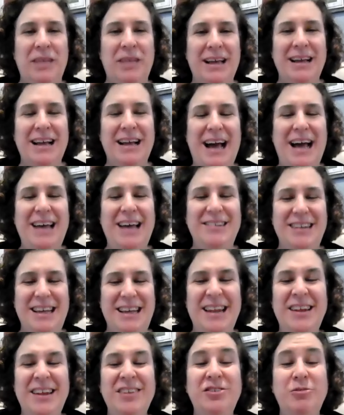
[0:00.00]
And guys, it
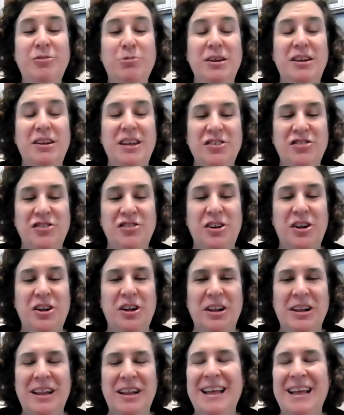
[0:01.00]
is
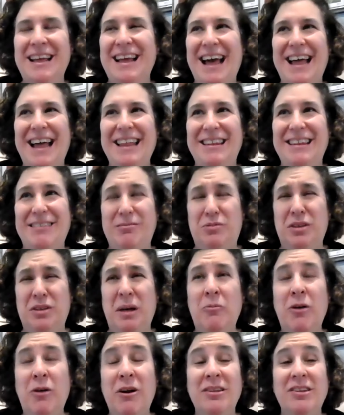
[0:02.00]
traditional at
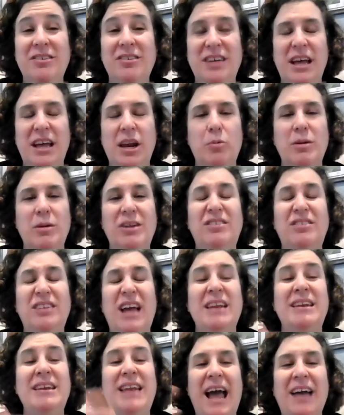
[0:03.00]
somewhere in the Seder we
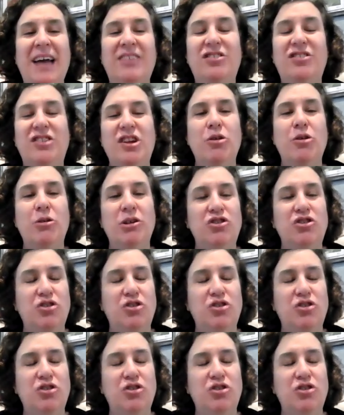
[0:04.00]
say next year in